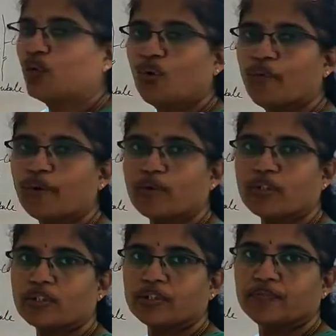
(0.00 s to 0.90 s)

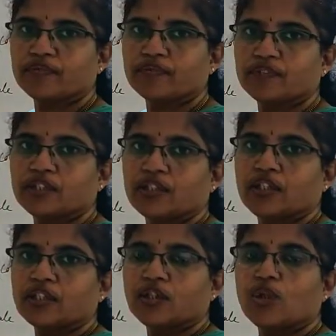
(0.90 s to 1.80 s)
glomerulus.
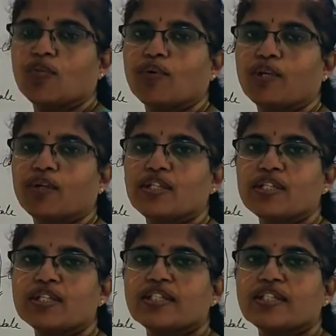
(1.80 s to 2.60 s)
Glomerulus